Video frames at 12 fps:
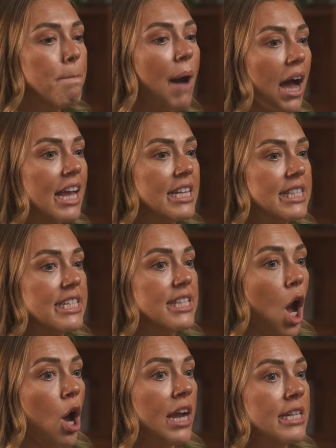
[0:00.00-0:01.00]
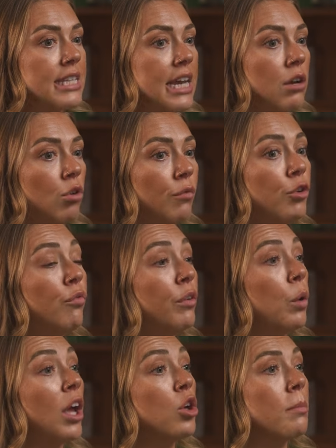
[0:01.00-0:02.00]
But it's this idea of you
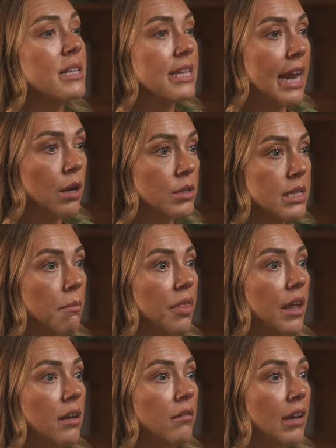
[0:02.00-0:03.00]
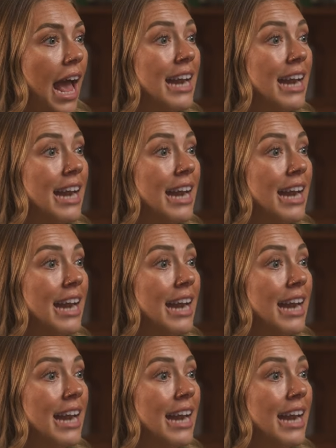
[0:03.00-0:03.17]
feel like you're missing out on something.